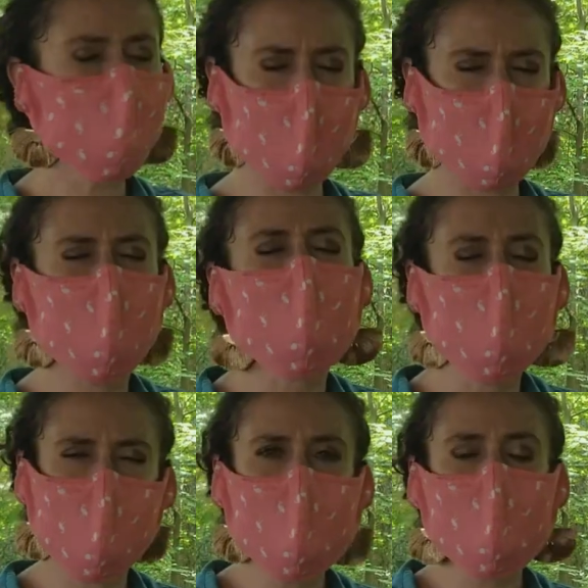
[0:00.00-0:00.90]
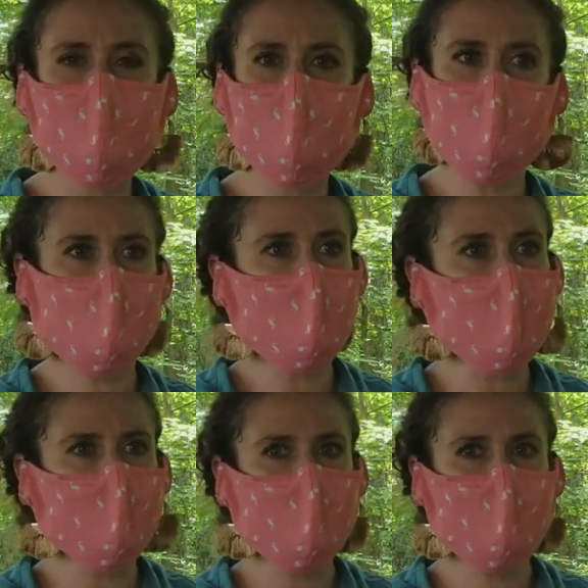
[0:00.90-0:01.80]
might be wondering, well,
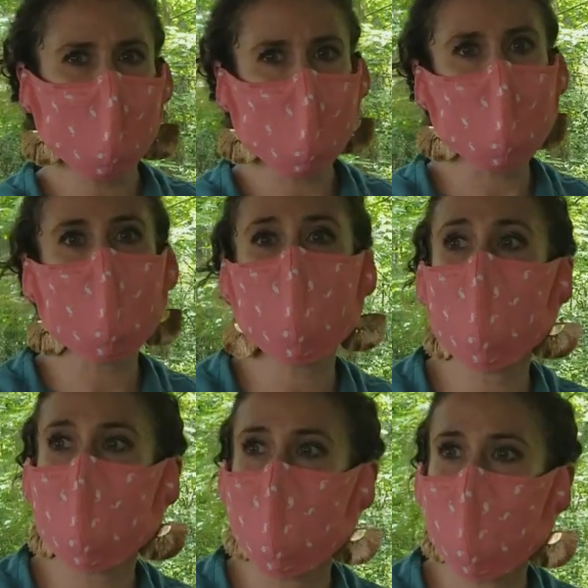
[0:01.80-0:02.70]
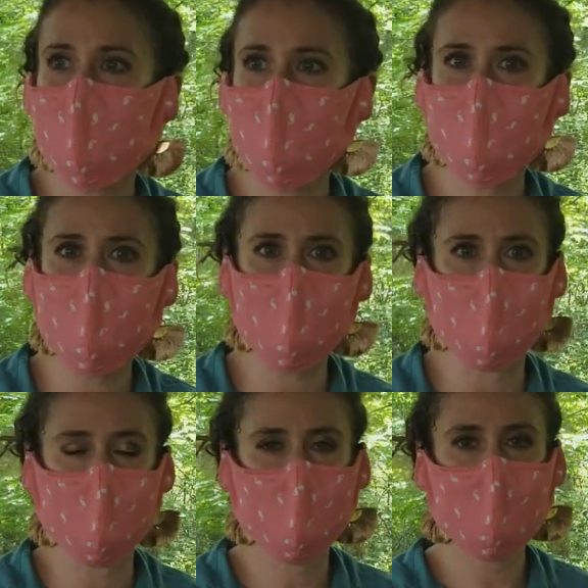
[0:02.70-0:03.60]
what makes a bird of prey
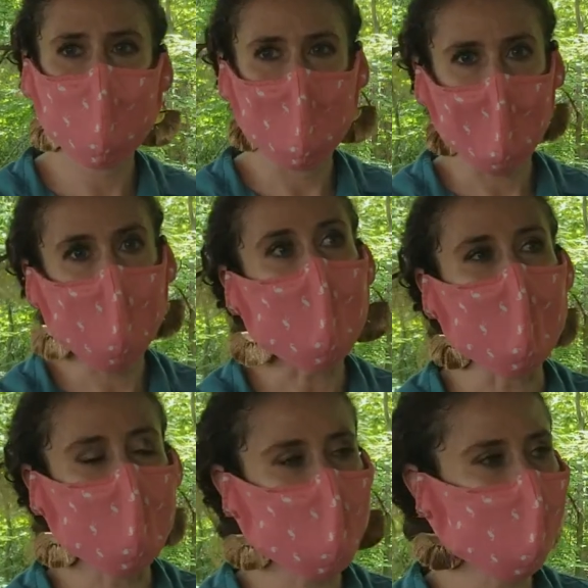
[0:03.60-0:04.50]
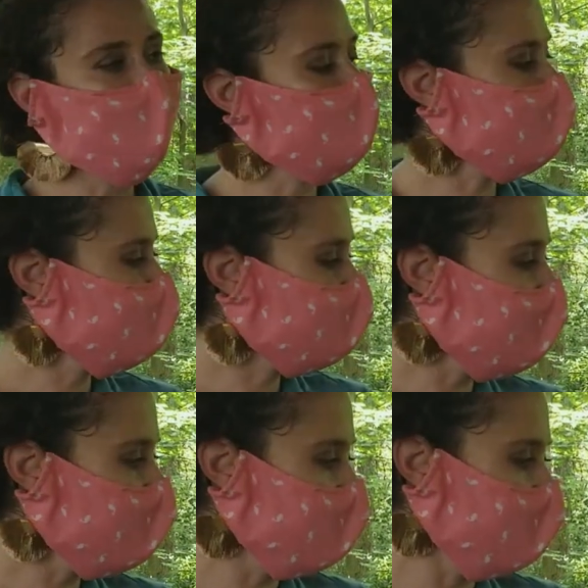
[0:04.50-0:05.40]
special? Why are they put into this
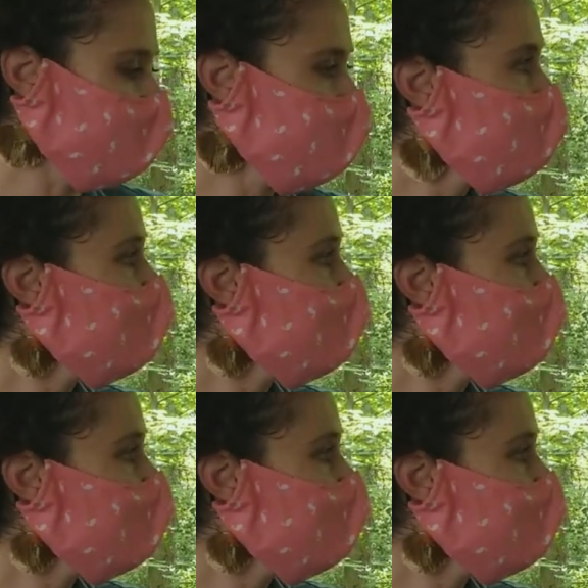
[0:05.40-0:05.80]
category?